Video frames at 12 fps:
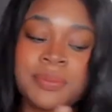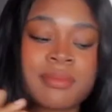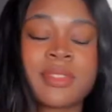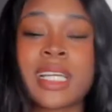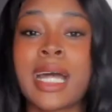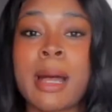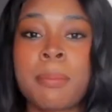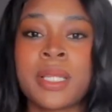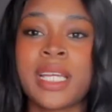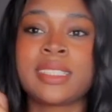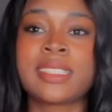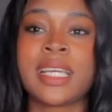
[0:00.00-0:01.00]
the got
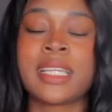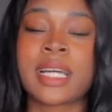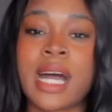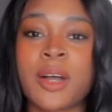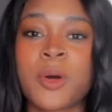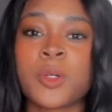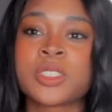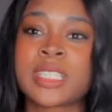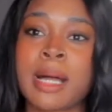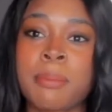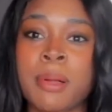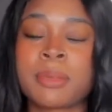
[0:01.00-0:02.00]
plans and the got goals
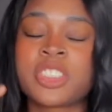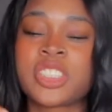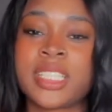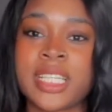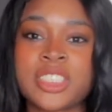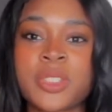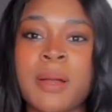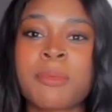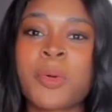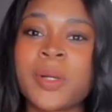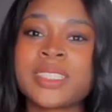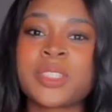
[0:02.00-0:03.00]
got published today so i'm
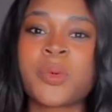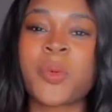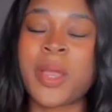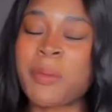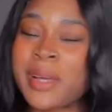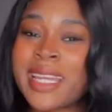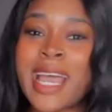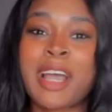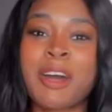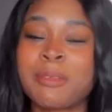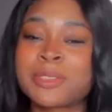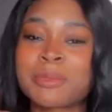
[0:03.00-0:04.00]
going to when that
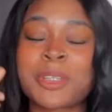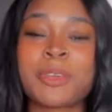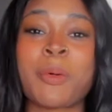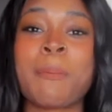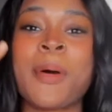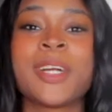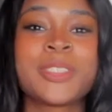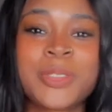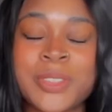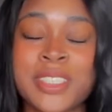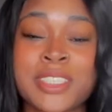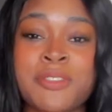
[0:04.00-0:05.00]
comes i'm going to do a part two
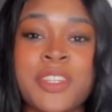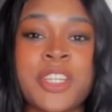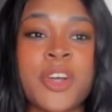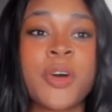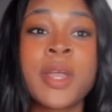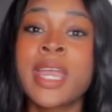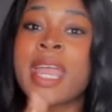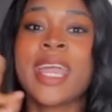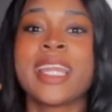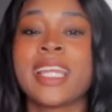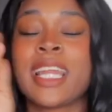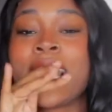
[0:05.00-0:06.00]
to this video
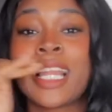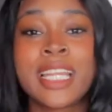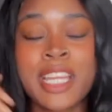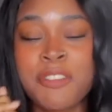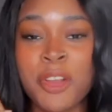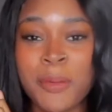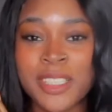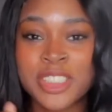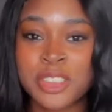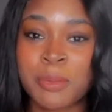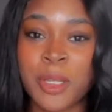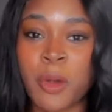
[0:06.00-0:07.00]
and then leave your
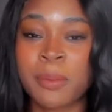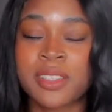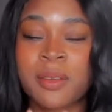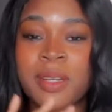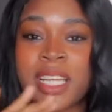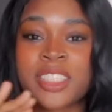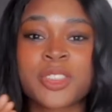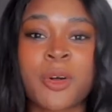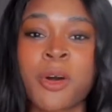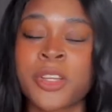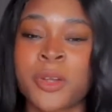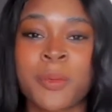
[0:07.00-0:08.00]
questions below because i want to answer
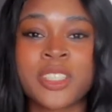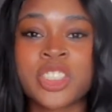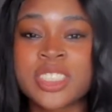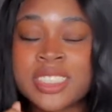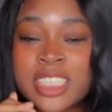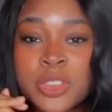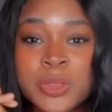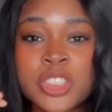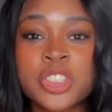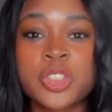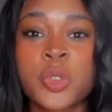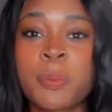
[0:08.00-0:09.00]
all your questions this was
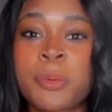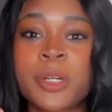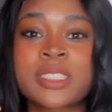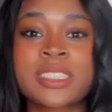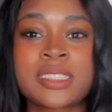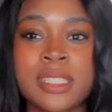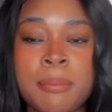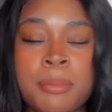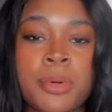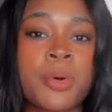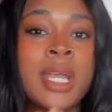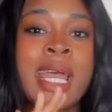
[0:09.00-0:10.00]
super
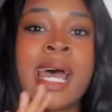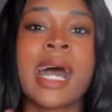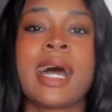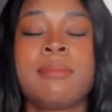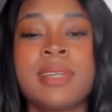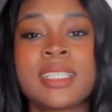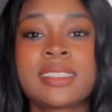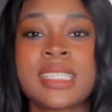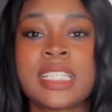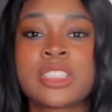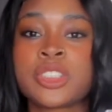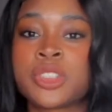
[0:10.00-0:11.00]
simple i'm not
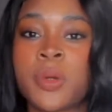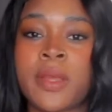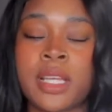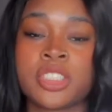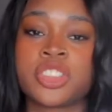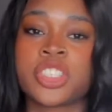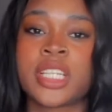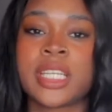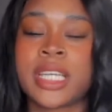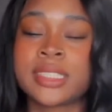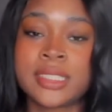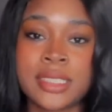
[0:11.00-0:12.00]
saying to do it because you're going
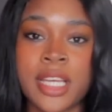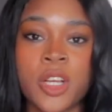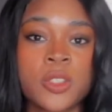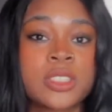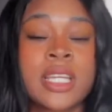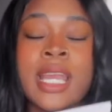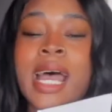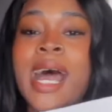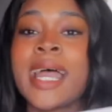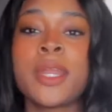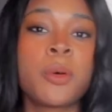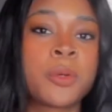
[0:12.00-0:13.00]
to get sales
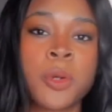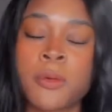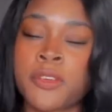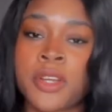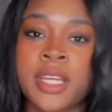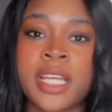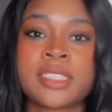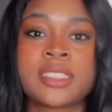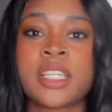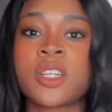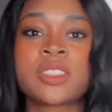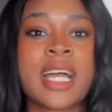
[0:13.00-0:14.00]
i don't know if you're going to get
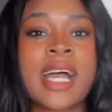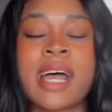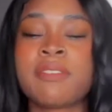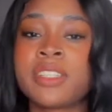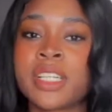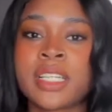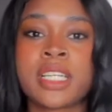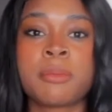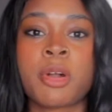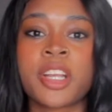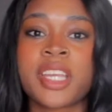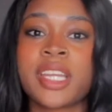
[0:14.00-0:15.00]
sales i haven't done any
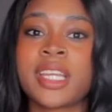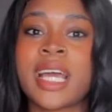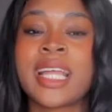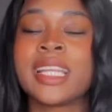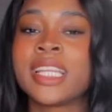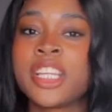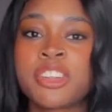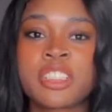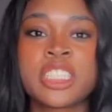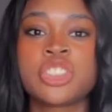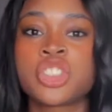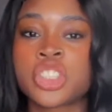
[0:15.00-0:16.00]
marketing i
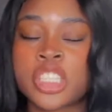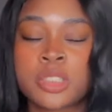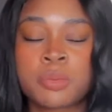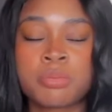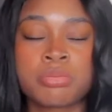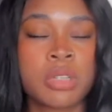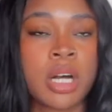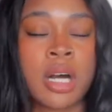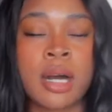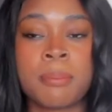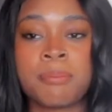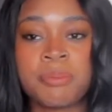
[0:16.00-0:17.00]
literally just
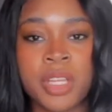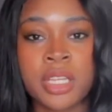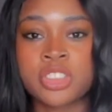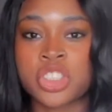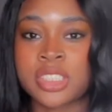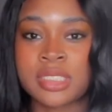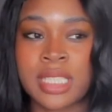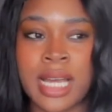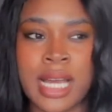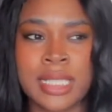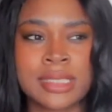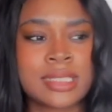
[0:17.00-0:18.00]
um it just
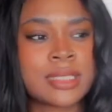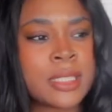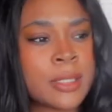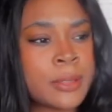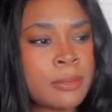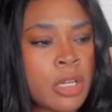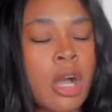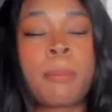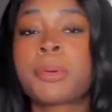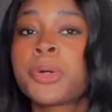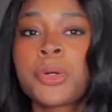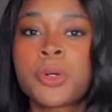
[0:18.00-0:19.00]
got
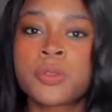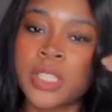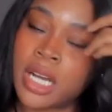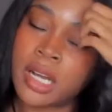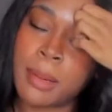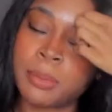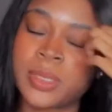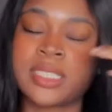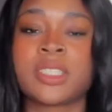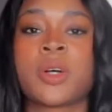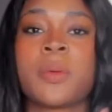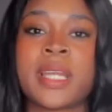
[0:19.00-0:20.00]
approved a couple
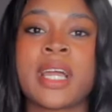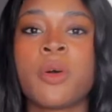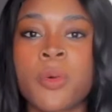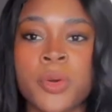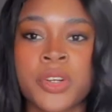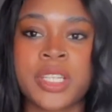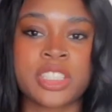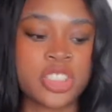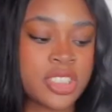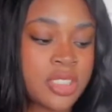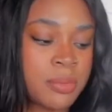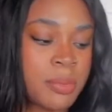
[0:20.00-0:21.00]
days ago and I ordered it just to